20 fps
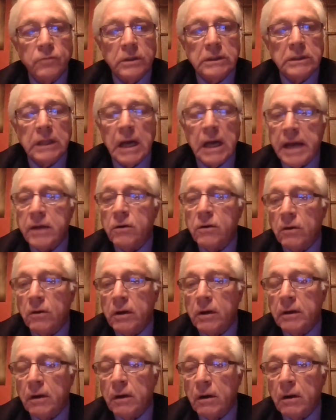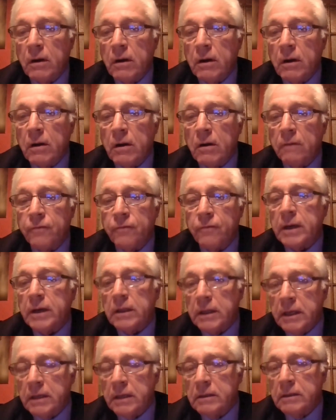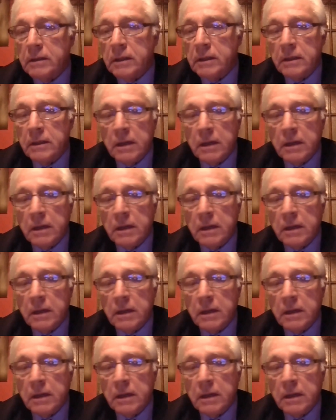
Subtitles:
rely on our friendly